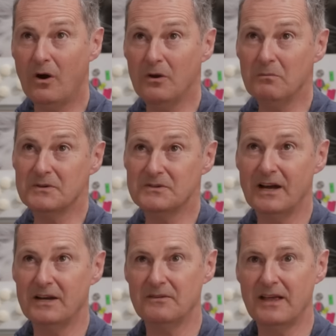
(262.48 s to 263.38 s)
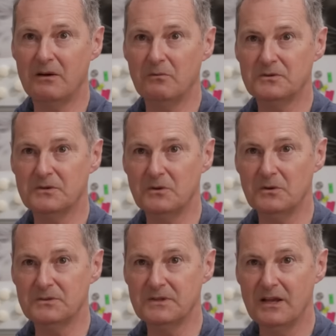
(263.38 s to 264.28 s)
ominous side of that was, of
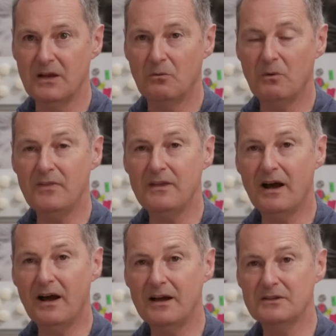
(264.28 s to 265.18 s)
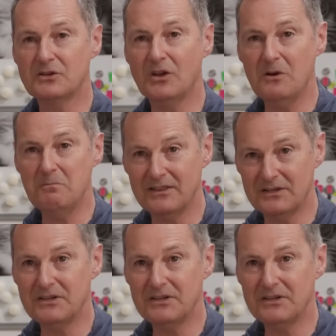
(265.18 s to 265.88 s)
course, when the eyes glowed in the